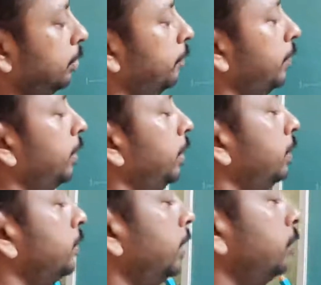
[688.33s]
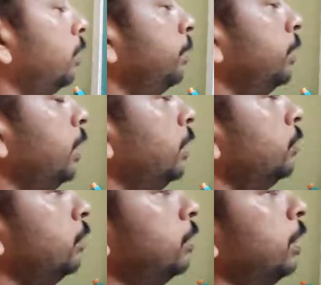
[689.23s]
Freundlich adsorption
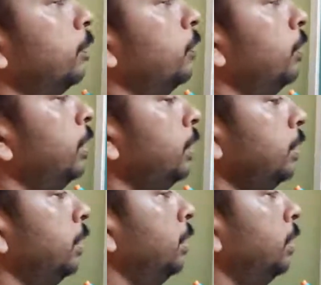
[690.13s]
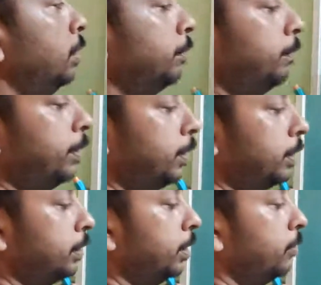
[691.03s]
isotherm only, but
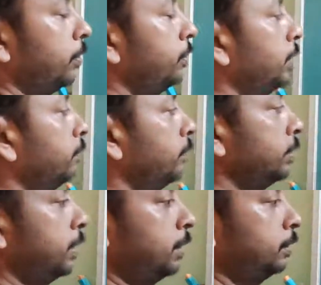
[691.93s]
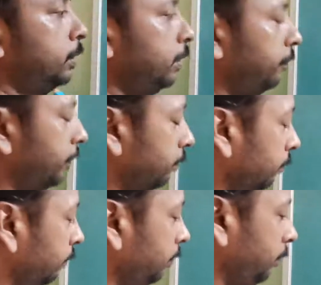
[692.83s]
the question was asked different.
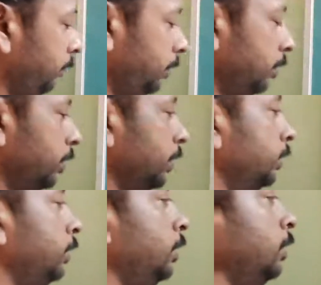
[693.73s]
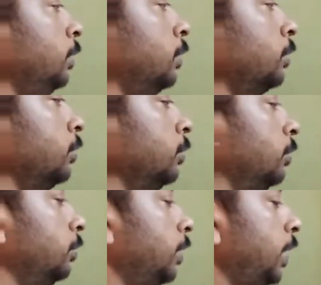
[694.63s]
Okay.
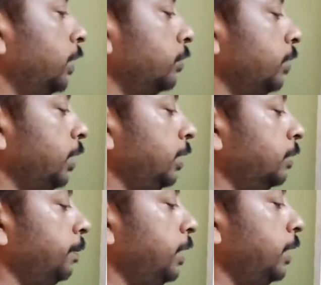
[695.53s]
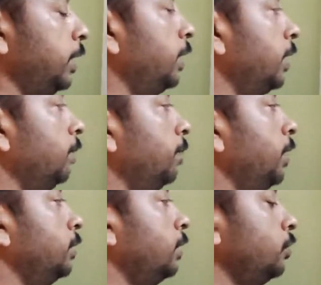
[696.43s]
So actually speaking,
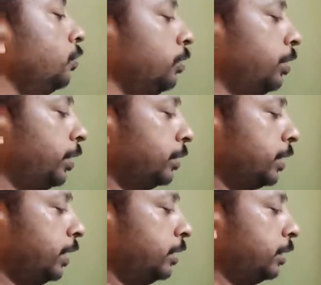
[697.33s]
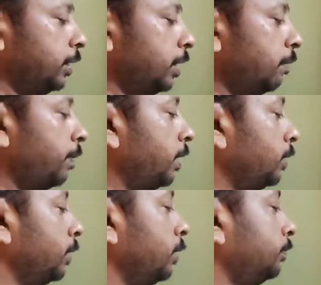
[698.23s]
temperature should not change. Here
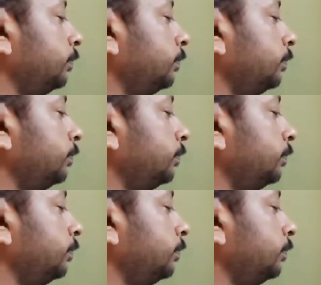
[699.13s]
pressure,